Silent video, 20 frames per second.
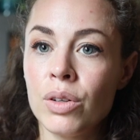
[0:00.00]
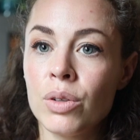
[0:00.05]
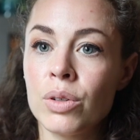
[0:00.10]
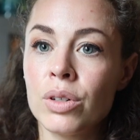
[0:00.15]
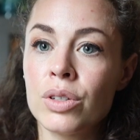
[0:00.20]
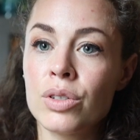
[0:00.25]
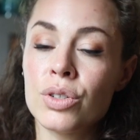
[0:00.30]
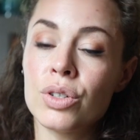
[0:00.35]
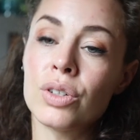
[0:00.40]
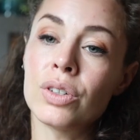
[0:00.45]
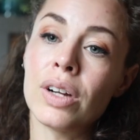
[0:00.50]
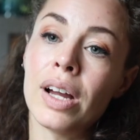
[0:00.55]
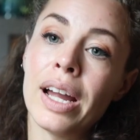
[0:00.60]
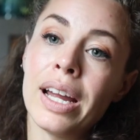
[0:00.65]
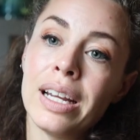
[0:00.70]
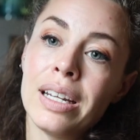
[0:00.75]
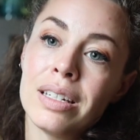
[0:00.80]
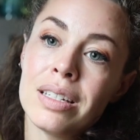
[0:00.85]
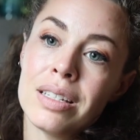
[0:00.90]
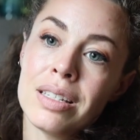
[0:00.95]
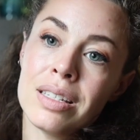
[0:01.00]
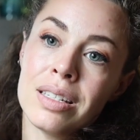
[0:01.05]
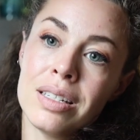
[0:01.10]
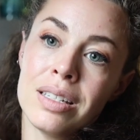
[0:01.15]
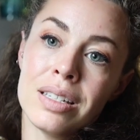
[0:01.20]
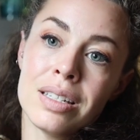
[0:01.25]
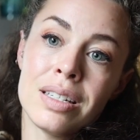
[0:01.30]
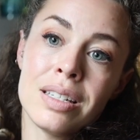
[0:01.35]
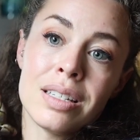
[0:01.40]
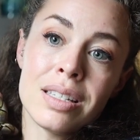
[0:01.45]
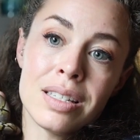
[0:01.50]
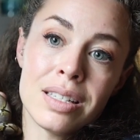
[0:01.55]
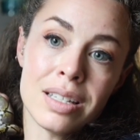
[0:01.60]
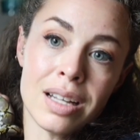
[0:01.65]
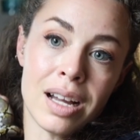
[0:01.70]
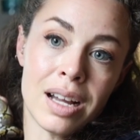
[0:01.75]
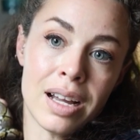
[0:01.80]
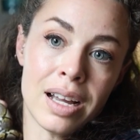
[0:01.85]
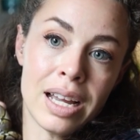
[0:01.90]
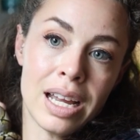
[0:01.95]
you're trying to
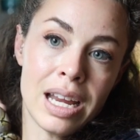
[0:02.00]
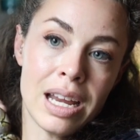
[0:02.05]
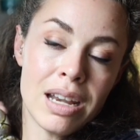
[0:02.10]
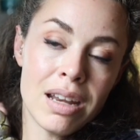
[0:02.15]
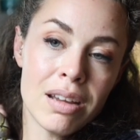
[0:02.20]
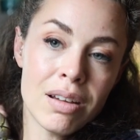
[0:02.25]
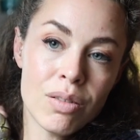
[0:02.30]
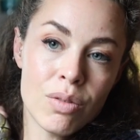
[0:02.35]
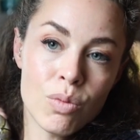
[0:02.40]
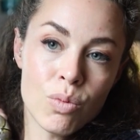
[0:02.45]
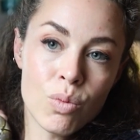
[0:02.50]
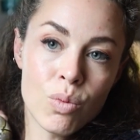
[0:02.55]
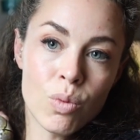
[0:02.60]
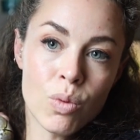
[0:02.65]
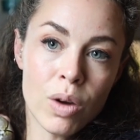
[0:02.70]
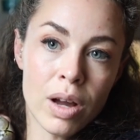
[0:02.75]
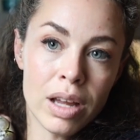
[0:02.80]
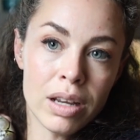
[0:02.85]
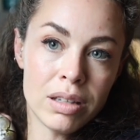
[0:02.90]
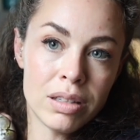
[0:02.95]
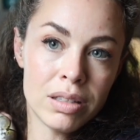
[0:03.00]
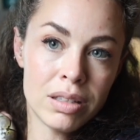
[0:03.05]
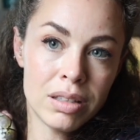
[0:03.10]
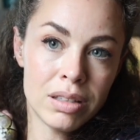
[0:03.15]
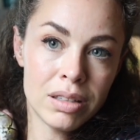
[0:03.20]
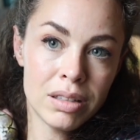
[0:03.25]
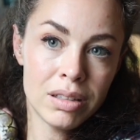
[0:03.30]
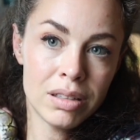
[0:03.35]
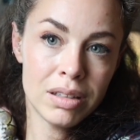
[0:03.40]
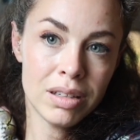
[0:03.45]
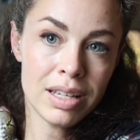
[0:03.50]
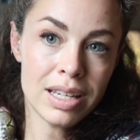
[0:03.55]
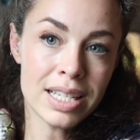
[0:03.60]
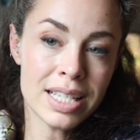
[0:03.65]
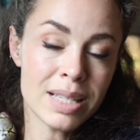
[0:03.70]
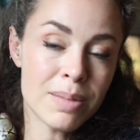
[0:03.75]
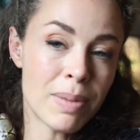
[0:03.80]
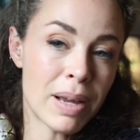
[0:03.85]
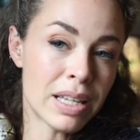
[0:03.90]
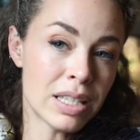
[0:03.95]
decide what
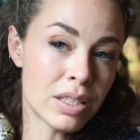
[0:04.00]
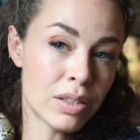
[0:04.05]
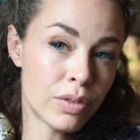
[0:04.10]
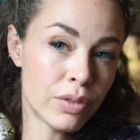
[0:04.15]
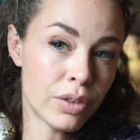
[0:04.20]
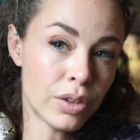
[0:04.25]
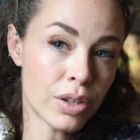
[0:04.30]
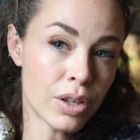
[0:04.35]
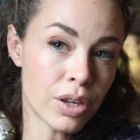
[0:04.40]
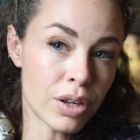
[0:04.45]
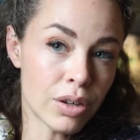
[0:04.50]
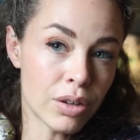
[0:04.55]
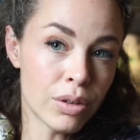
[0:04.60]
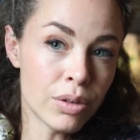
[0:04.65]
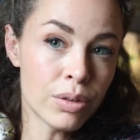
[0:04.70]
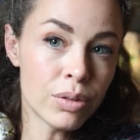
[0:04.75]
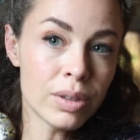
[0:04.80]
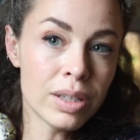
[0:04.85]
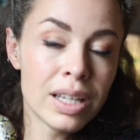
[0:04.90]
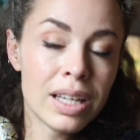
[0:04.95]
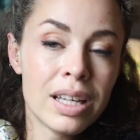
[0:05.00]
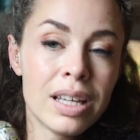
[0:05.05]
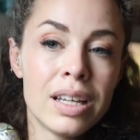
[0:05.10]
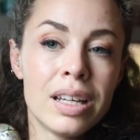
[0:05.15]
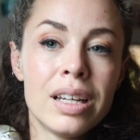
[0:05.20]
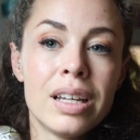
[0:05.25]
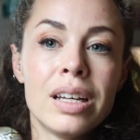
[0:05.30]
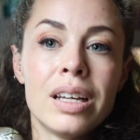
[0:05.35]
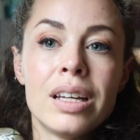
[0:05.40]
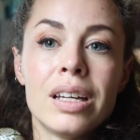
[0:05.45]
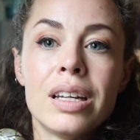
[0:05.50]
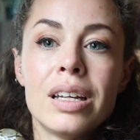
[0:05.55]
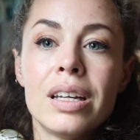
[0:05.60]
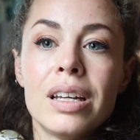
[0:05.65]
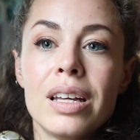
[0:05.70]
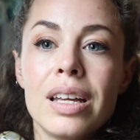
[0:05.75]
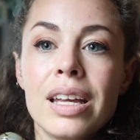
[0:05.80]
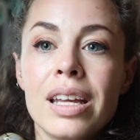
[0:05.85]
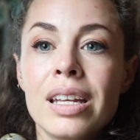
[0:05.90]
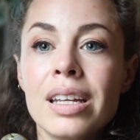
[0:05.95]
is best for you,
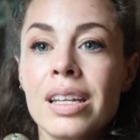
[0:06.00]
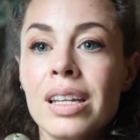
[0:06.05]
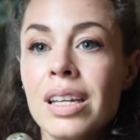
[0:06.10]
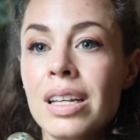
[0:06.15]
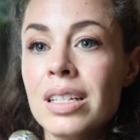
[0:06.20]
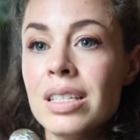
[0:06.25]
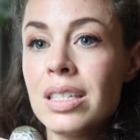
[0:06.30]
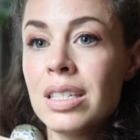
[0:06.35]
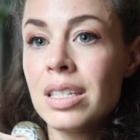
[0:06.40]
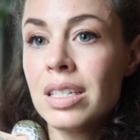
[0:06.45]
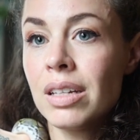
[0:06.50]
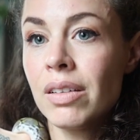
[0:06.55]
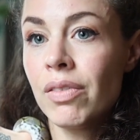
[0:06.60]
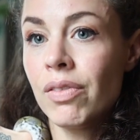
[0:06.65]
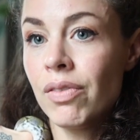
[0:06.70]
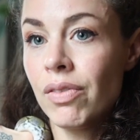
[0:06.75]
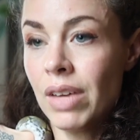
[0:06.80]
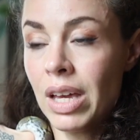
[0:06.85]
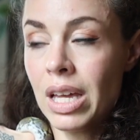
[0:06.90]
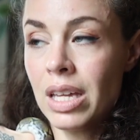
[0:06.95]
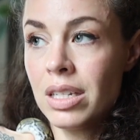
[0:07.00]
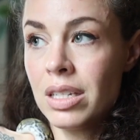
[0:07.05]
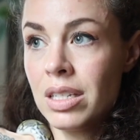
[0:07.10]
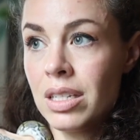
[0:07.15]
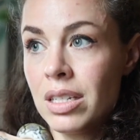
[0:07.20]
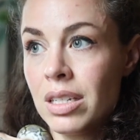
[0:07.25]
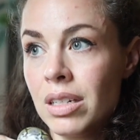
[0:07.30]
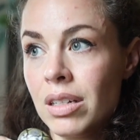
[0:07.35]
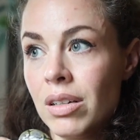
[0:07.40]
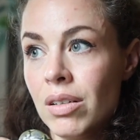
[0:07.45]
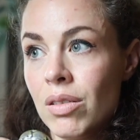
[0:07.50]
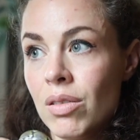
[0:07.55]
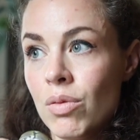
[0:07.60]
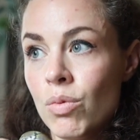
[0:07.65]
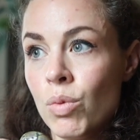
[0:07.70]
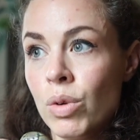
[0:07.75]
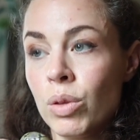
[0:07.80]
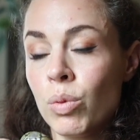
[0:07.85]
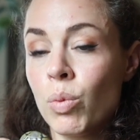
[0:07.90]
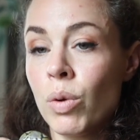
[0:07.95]
it needs to fit
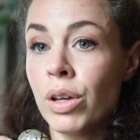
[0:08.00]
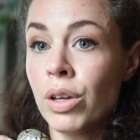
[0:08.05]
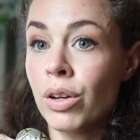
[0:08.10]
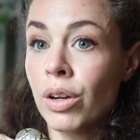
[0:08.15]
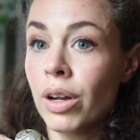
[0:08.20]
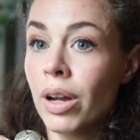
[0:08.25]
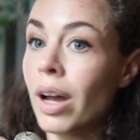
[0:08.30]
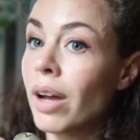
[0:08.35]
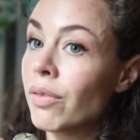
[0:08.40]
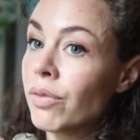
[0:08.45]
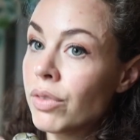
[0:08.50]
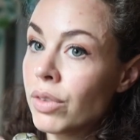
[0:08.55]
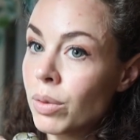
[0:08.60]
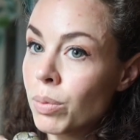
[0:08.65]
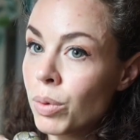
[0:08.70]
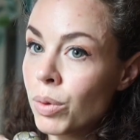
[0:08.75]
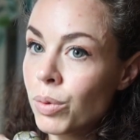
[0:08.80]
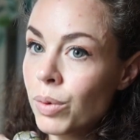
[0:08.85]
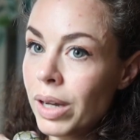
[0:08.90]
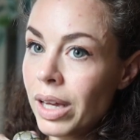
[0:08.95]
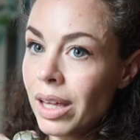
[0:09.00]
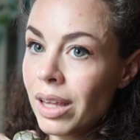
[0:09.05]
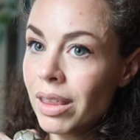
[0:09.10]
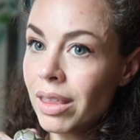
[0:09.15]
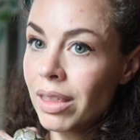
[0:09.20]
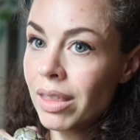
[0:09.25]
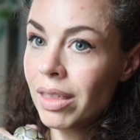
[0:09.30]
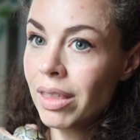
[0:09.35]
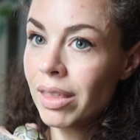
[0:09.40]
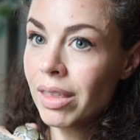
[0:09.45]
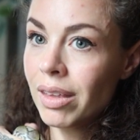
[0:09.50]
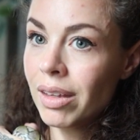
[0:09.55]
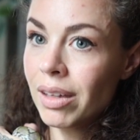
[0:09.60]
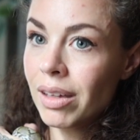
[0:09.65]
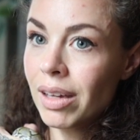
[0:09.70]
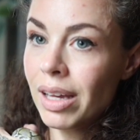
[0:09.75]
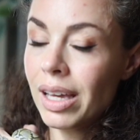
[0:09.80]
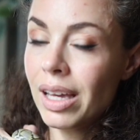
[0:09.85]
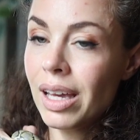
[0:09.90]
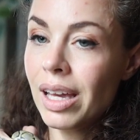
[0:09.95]
with what you're comfortable with
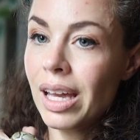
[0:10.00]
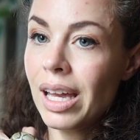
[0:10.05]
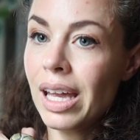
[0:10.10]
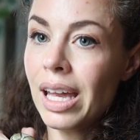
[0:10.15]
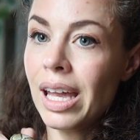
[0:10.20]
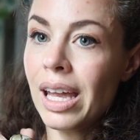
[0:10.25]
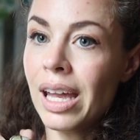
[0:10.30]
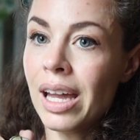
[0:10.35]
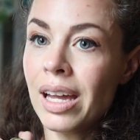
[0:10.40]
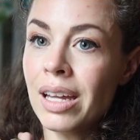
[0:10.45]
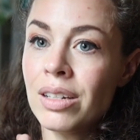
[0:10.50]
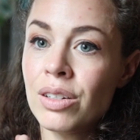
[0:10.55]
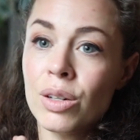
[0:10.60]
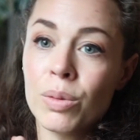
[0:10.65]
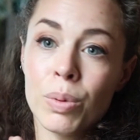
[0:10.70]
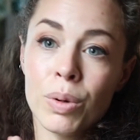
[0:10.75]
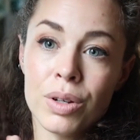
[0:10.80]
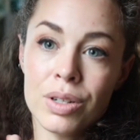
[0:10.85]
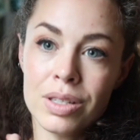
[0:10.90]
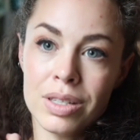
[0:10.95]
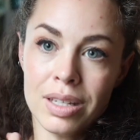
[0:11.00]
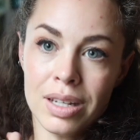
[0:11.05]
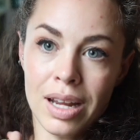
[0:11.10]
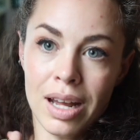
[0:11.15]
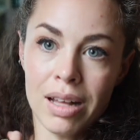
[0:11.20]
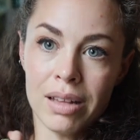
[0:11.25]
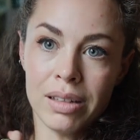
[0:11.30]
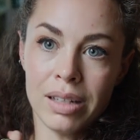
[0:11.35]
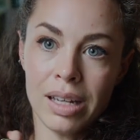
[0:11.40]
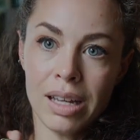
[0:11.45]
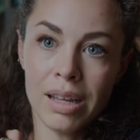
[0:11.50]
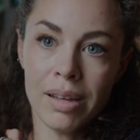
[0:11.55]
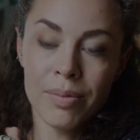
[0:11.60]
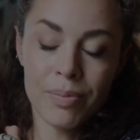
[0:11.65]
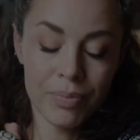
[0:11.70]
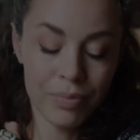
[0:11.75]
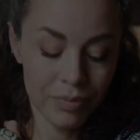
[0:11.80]
and your personality.